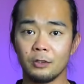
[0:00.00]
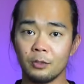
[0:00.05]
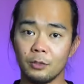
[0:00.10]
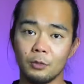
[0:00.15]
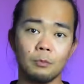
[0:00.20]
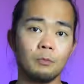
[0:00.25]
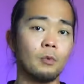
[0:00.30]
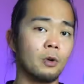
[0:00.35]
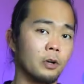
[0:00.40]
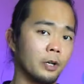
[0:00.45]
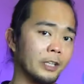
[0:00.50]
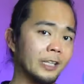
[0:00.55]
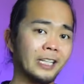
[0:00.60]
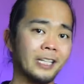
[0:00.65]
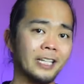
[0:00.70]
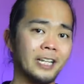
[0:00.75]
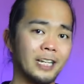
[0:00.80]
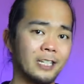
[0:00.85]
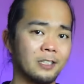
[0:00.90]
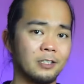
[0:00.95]
Do more the
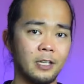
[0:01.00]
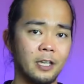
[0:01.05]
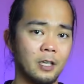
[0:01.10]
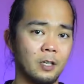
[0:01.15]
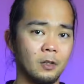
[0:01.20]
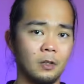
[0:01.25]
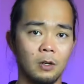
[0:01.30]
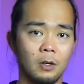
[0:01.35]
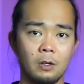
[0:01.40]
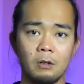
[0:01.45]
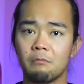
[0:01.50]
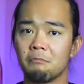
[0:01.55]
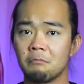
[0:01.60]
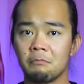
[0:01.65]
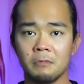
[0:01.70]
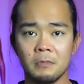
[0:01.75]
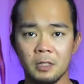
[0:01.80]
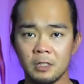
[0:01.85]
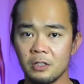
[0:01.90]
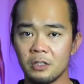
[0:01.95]
next day, or
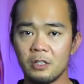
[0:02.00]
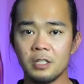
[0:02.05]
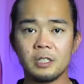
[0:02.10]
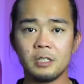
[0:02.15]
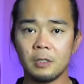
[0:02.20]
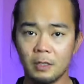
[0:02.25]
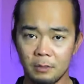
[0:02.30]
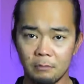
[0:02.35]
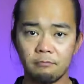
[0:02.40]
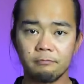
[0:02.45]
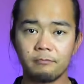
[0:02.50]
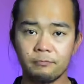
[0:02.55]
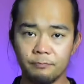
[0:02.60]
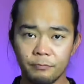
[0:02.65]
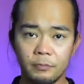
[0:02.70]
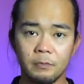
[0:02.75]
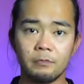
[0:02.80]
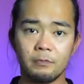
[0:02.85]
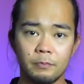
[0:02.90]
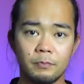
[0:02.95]
just
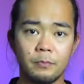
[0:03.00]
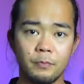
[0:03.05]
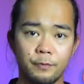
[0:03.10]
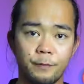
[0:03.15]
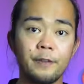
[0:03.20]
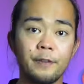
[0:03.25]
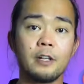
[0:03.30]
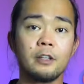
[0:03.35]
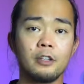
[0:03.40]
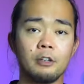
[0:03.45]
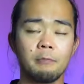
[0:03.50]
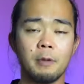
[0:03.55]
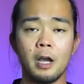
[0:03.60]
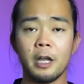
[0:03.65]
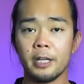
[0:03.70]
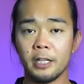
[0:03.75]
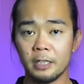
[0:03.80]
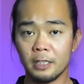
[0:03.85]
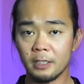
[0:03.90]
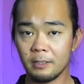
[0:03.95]
feel your
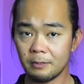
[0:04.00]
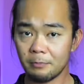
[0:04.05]
body.